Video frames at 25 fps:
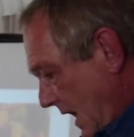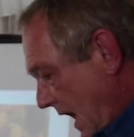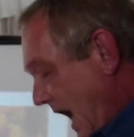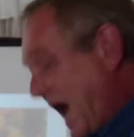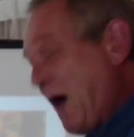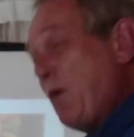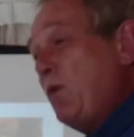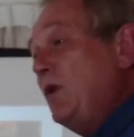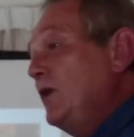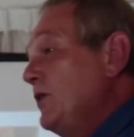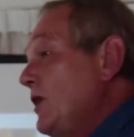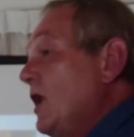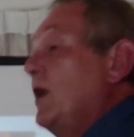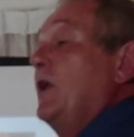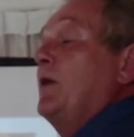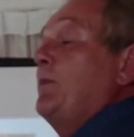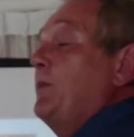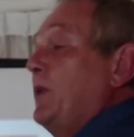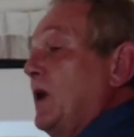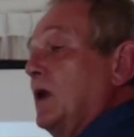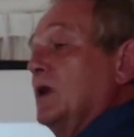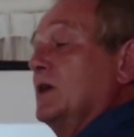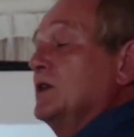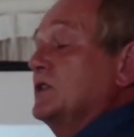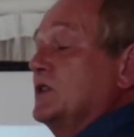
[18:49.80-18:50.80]
I will not
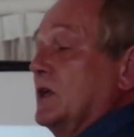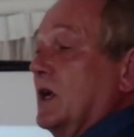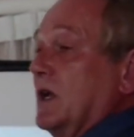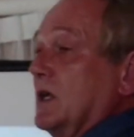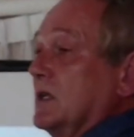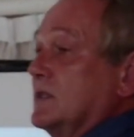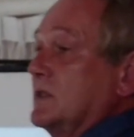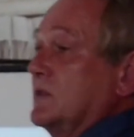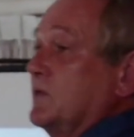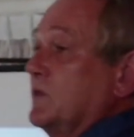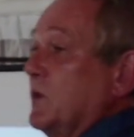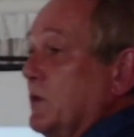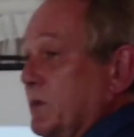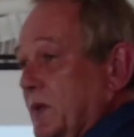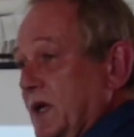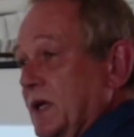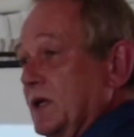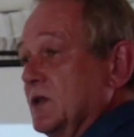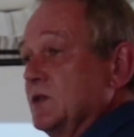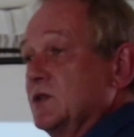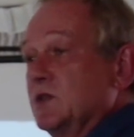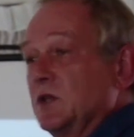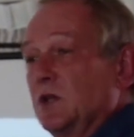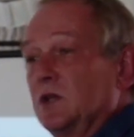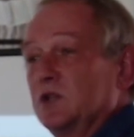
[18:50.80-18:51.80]
apologize for
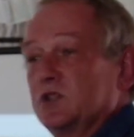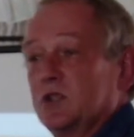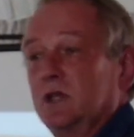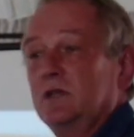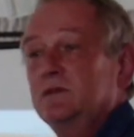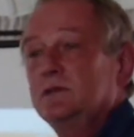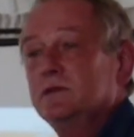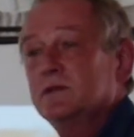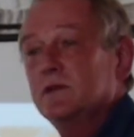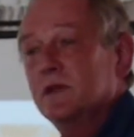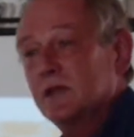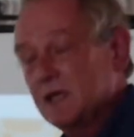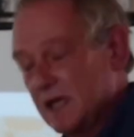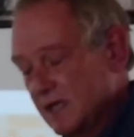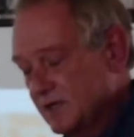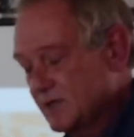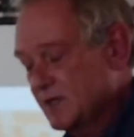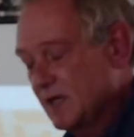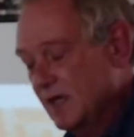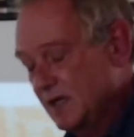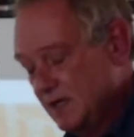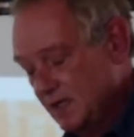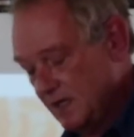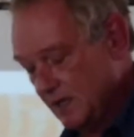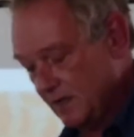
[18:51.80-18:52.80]
being a soldier in the
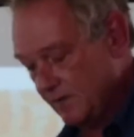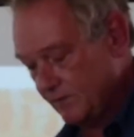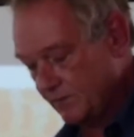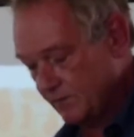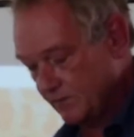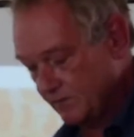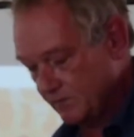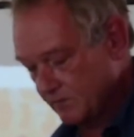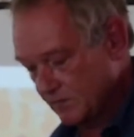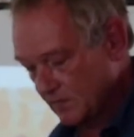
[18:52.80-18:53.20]
SADF.